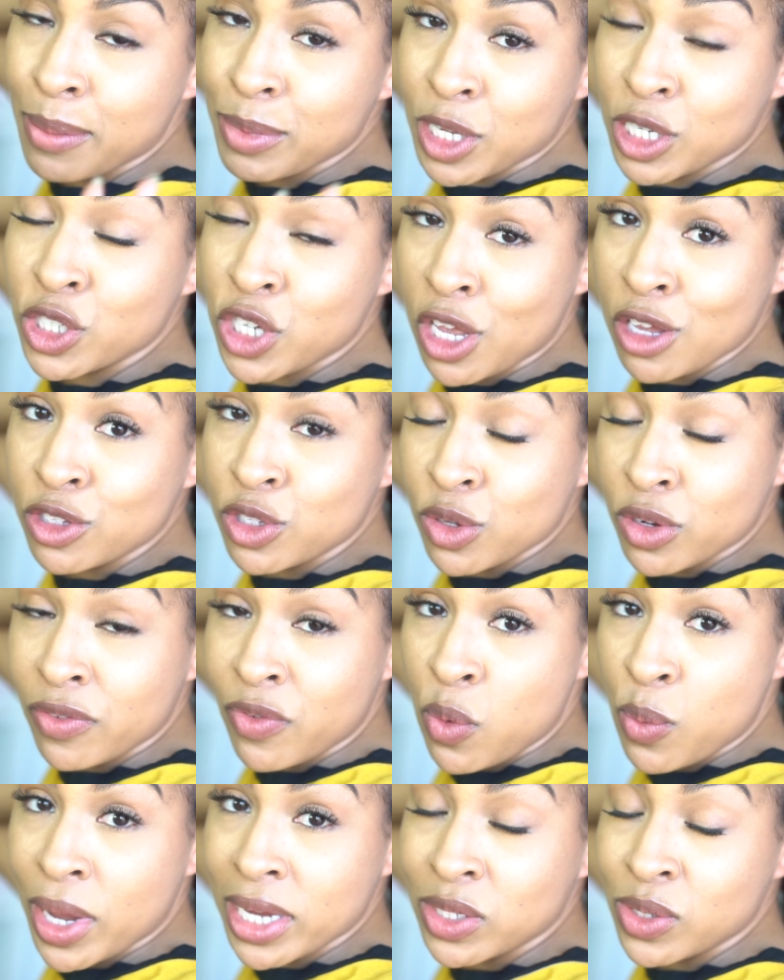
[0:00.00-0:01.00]
gonna show you two
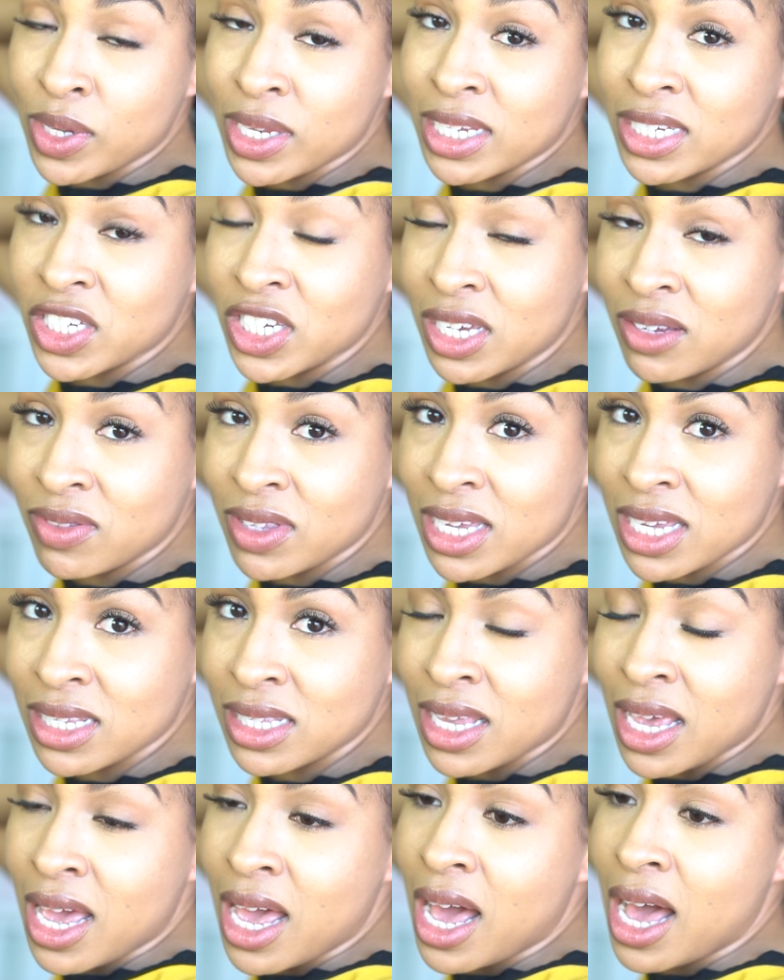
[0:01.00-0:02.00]
different ways you can achieve this.
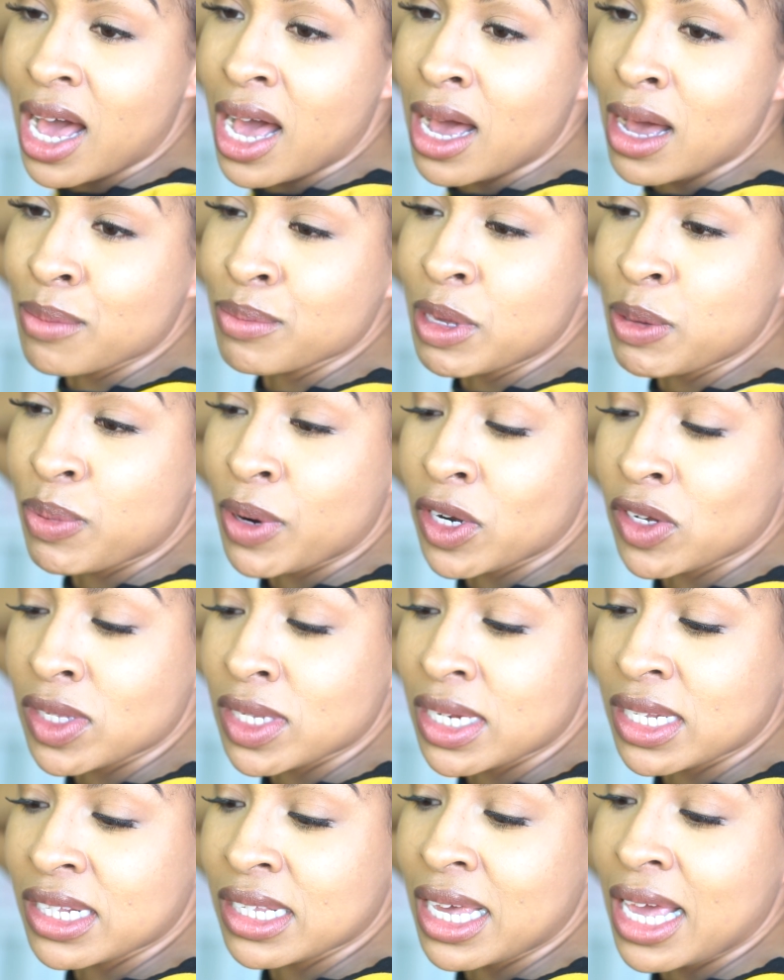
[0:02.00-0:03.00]
Me
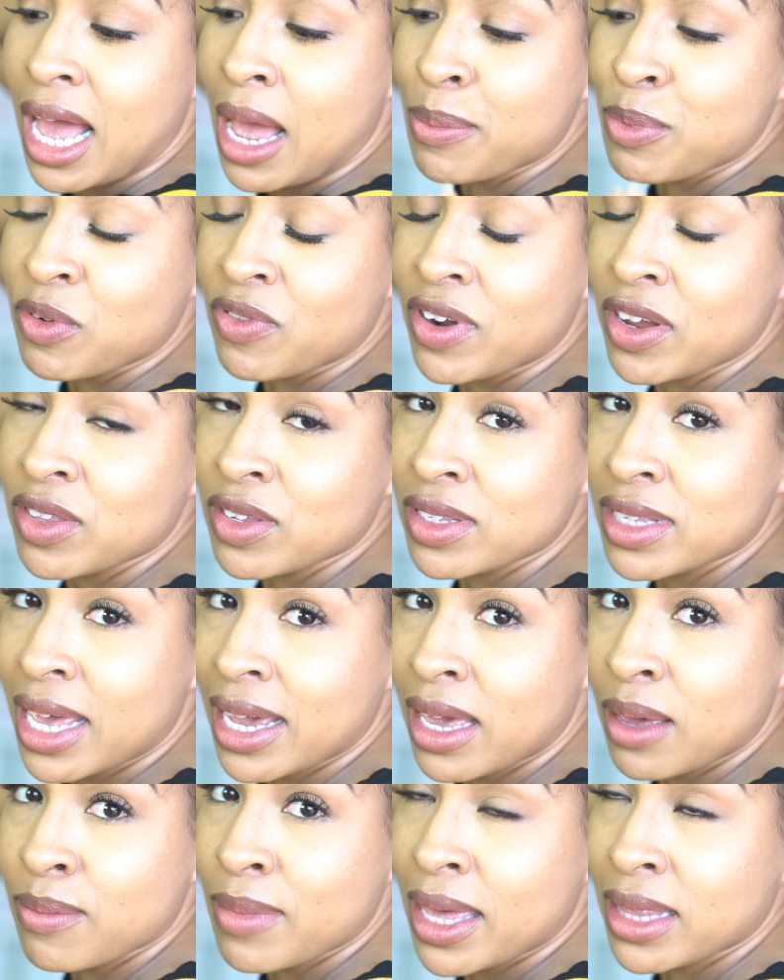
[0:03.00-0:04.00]
personally, I prefer the
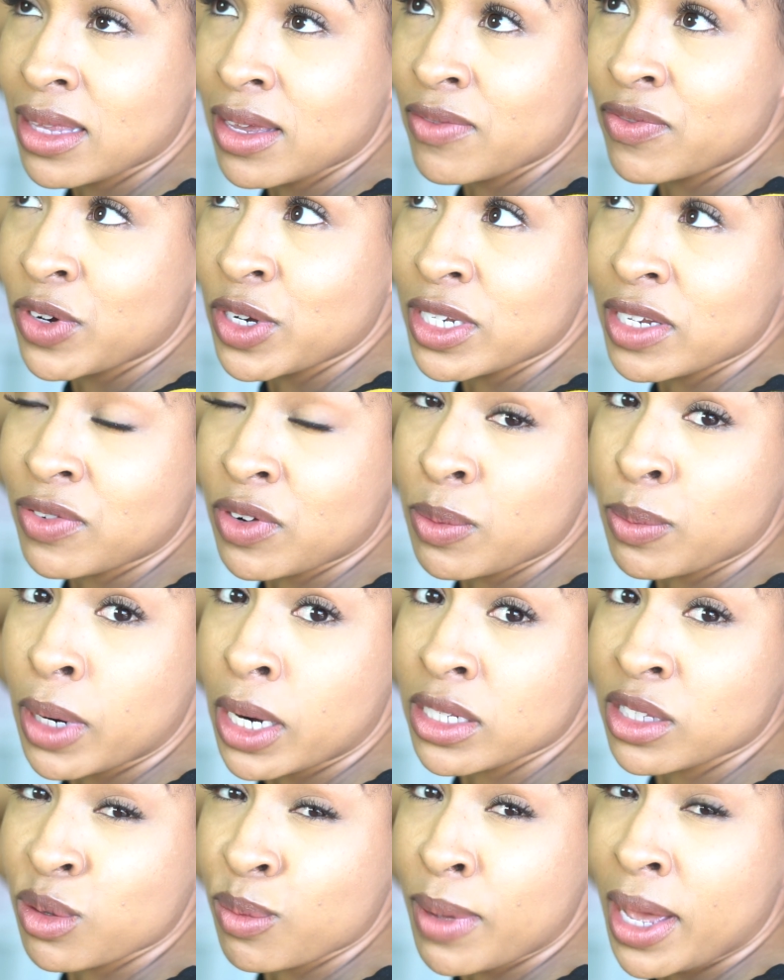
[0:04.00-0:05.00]
second method for different
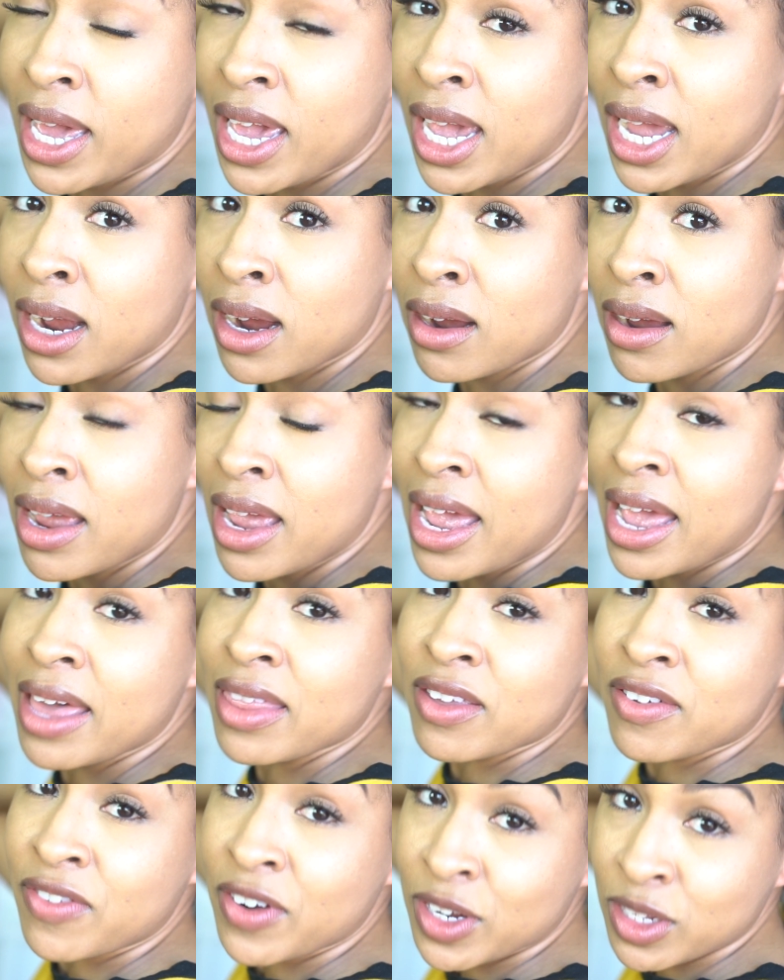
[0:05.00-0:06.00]
parts of my hair and
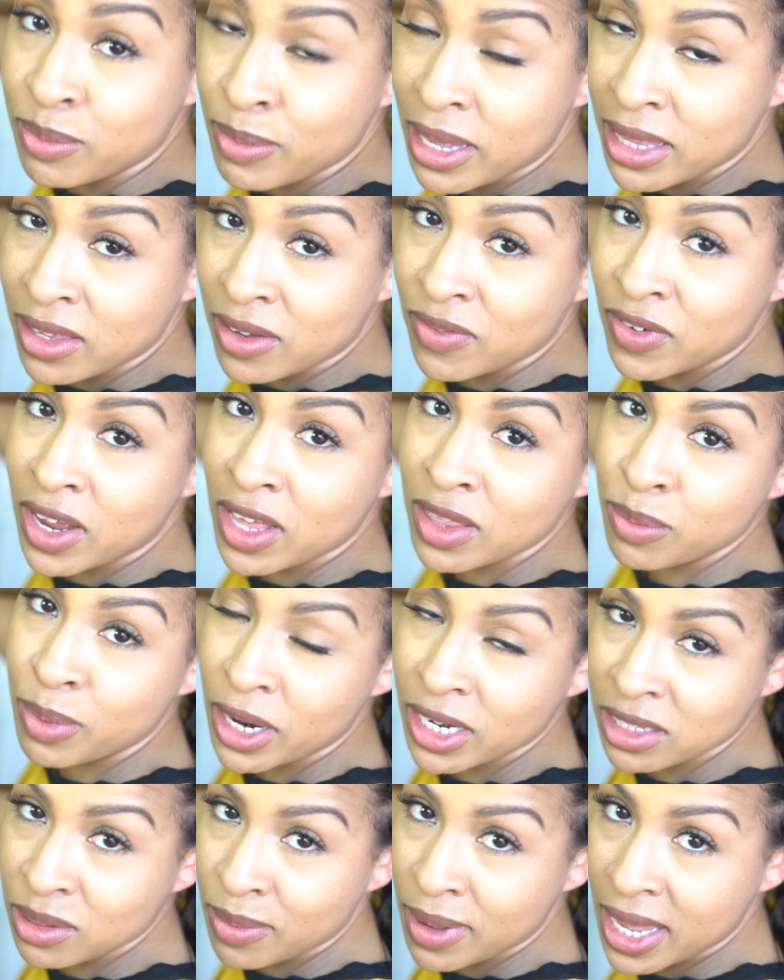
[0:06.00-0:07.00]
the first method for other
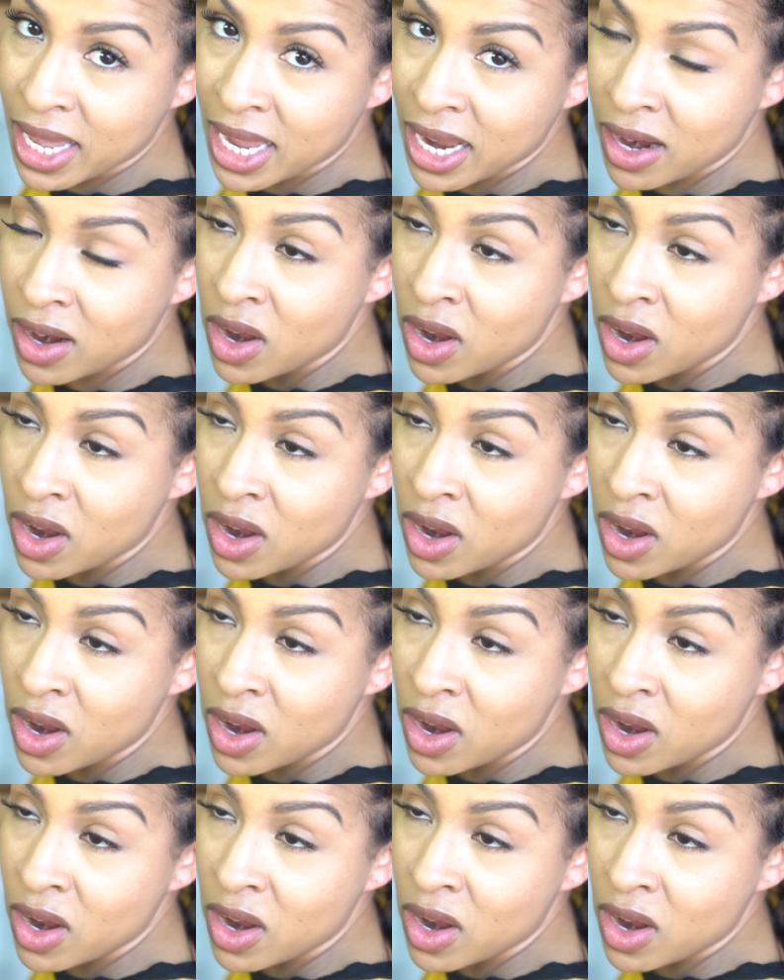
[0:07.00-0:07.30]
parts of my hair.